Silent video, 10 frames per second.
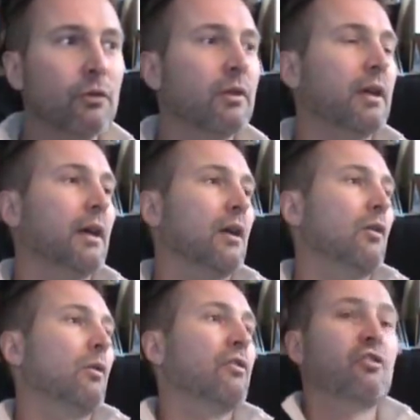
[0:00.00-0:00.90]
You can
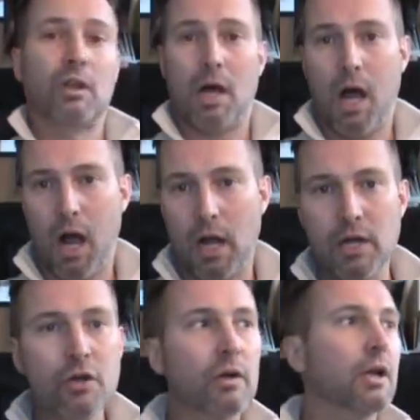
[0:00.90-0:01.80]
go to
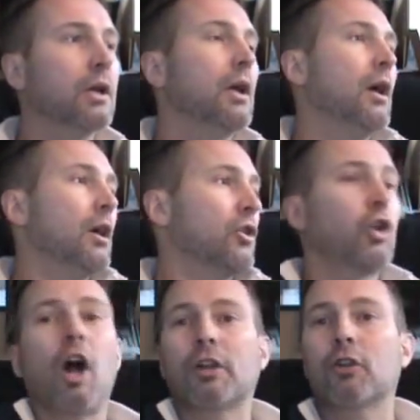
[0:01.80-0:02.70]
salon. You can
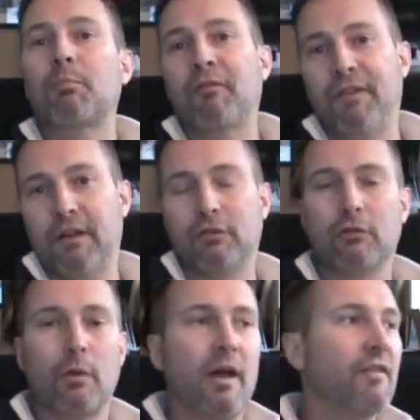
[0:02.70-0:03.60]
talk to your
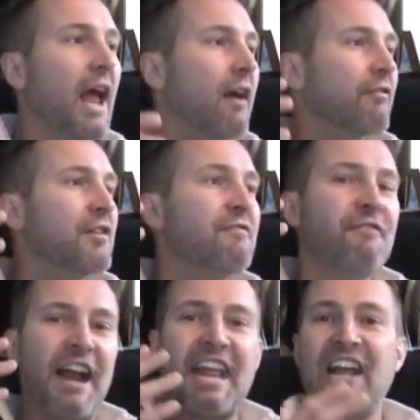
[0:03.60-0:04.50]
professors who have every
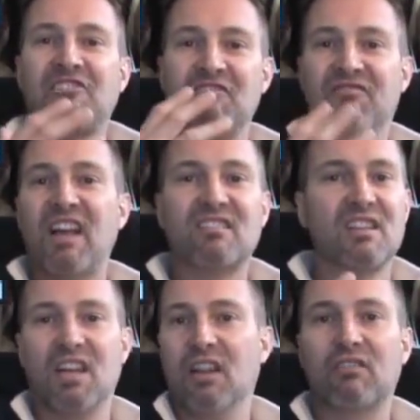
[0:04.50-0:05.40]
financial
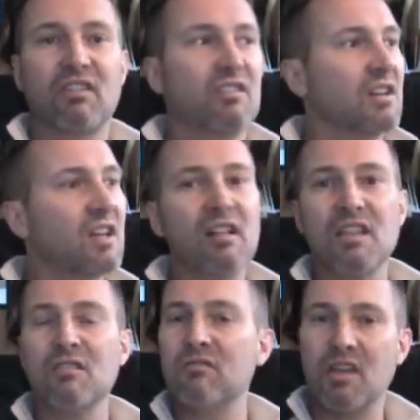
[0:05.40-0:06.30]
vested interest in
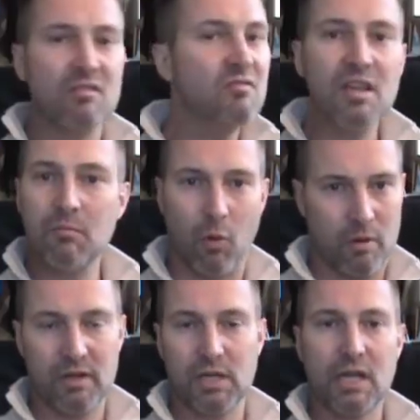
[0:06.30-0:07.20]
telling you that you need
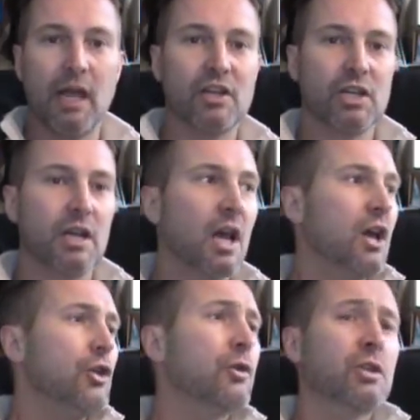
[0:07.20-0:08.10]
more education.
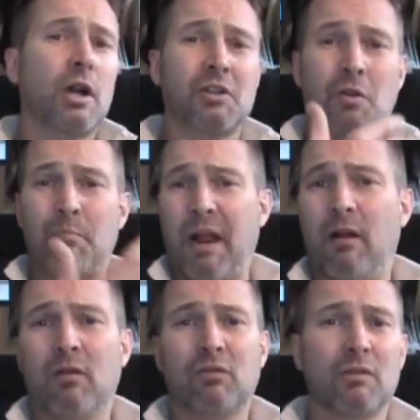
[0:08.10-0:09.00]
You can talk to your
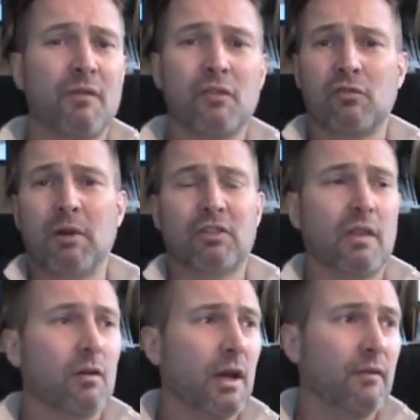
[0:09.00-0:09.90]
parents who love you so
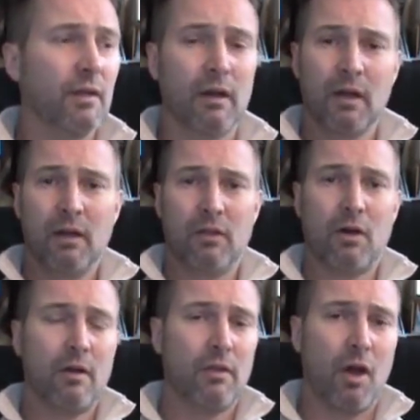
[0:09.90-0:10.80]
much they don't have
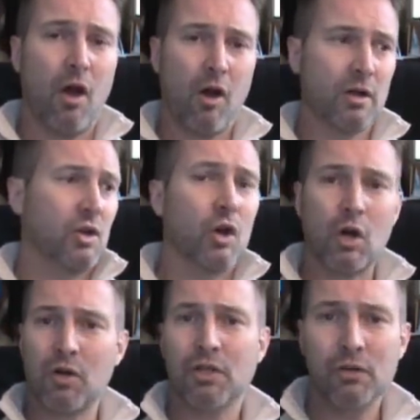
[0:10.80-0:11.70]
the heart to
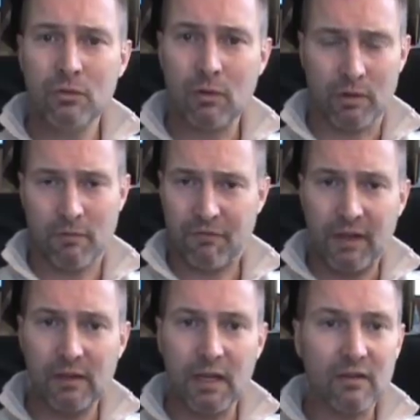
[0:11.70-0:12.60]
hurt you or your
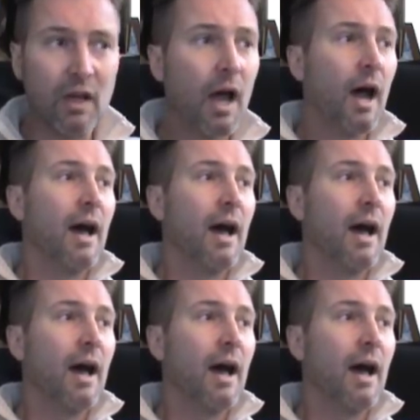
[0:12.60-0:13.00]
feelings.